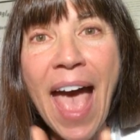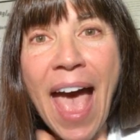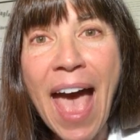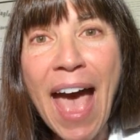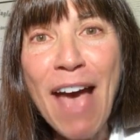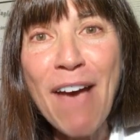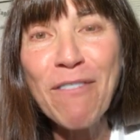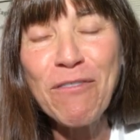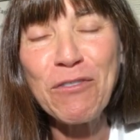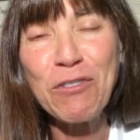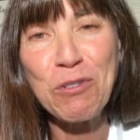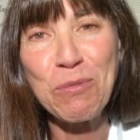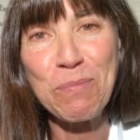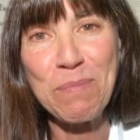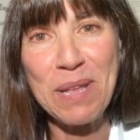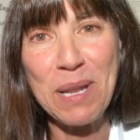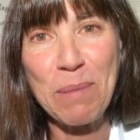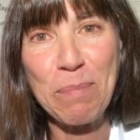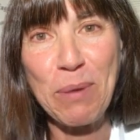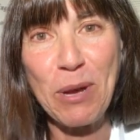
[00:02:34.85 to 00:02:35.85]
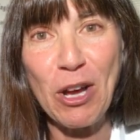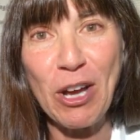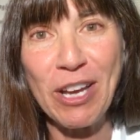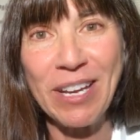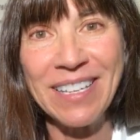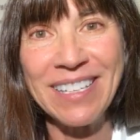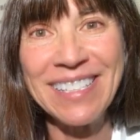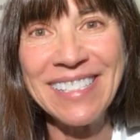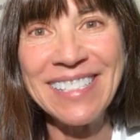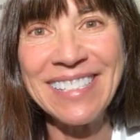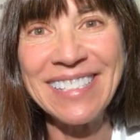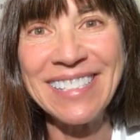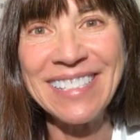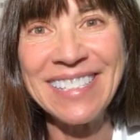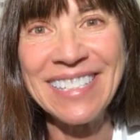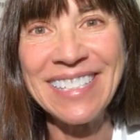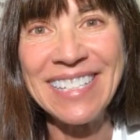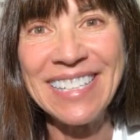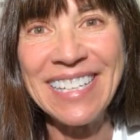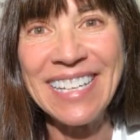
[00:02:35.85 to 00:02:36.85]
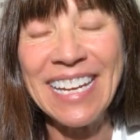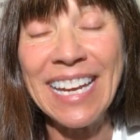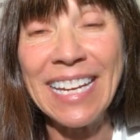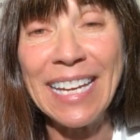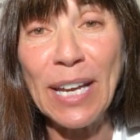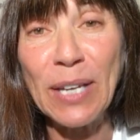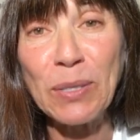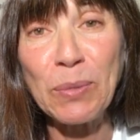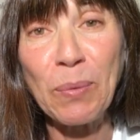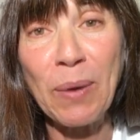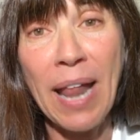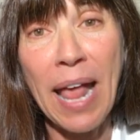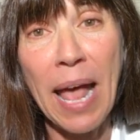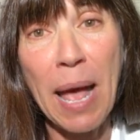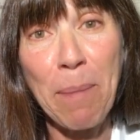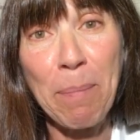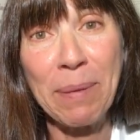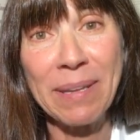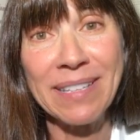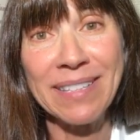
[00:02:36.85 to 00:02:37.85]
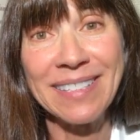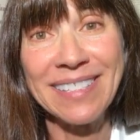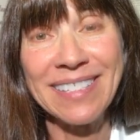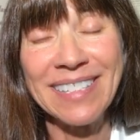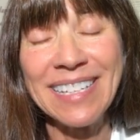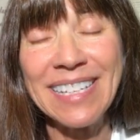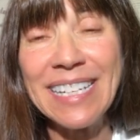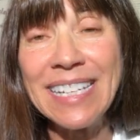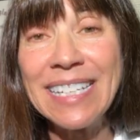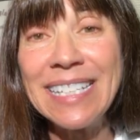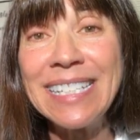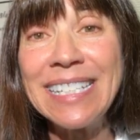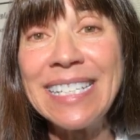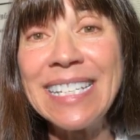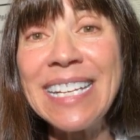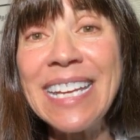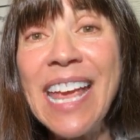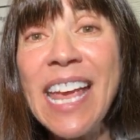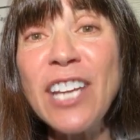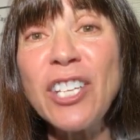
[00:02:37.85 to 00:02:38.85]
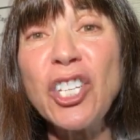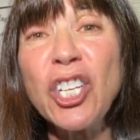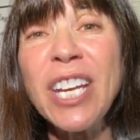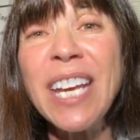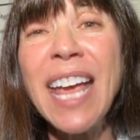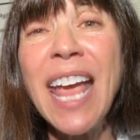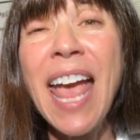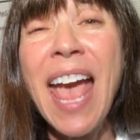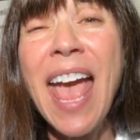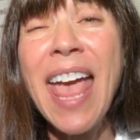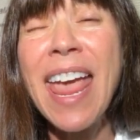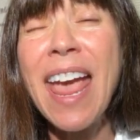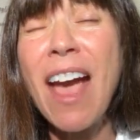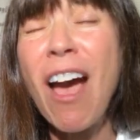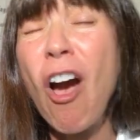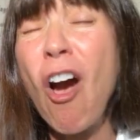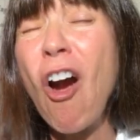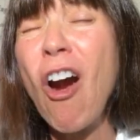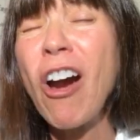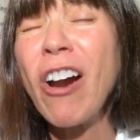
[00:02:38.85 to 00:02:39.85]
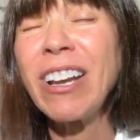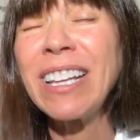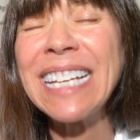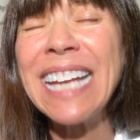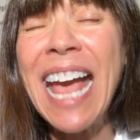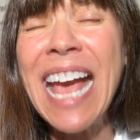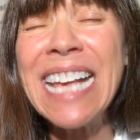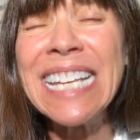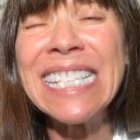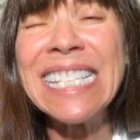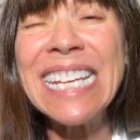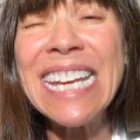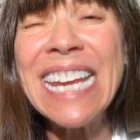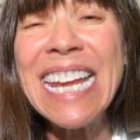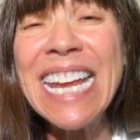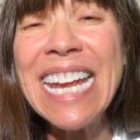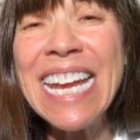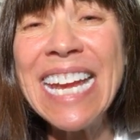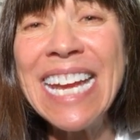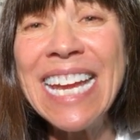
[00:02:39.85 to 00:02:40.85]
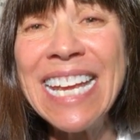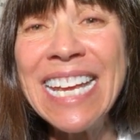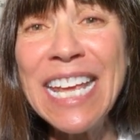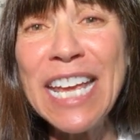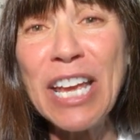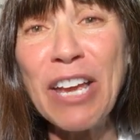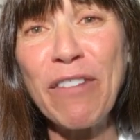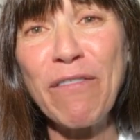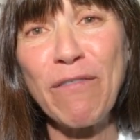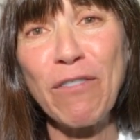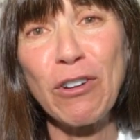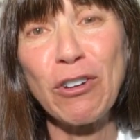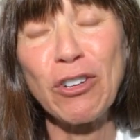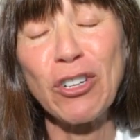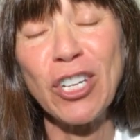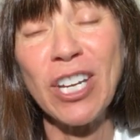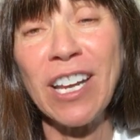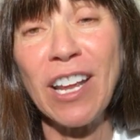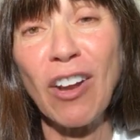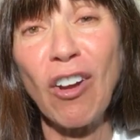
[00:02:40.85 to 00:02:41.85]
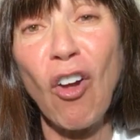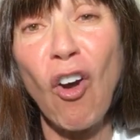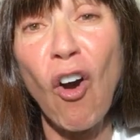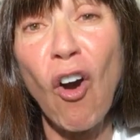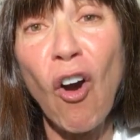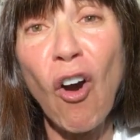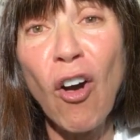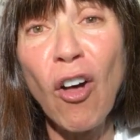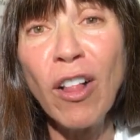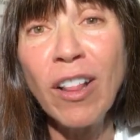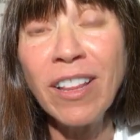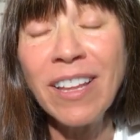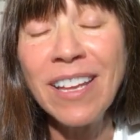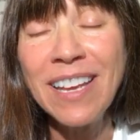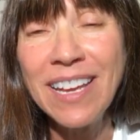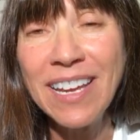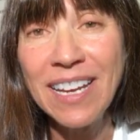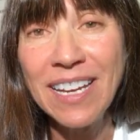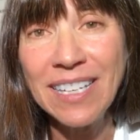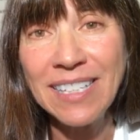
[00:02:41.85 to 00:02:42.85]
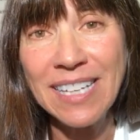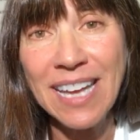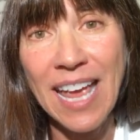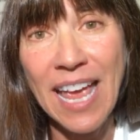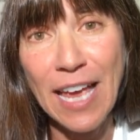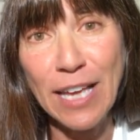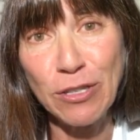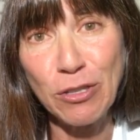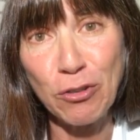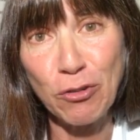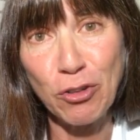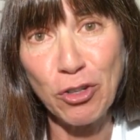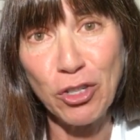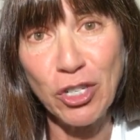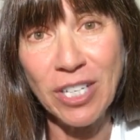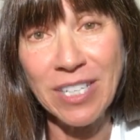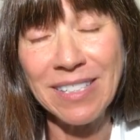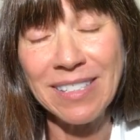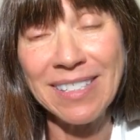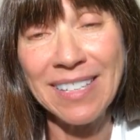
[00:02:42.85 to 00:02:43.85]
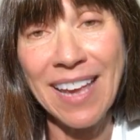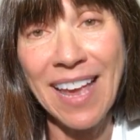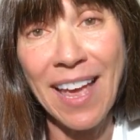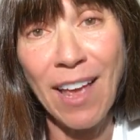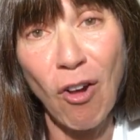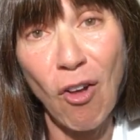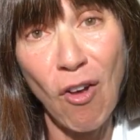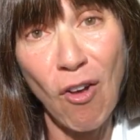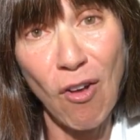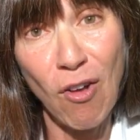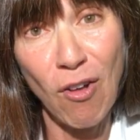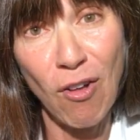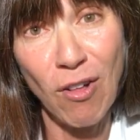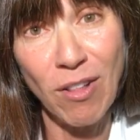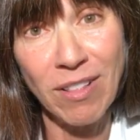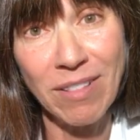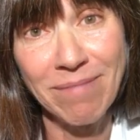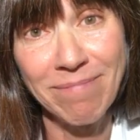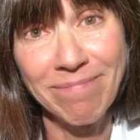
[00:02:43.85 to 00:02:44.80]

After menopause, guess what happens? DHEA hardly has any conversion at all to estrogens at all.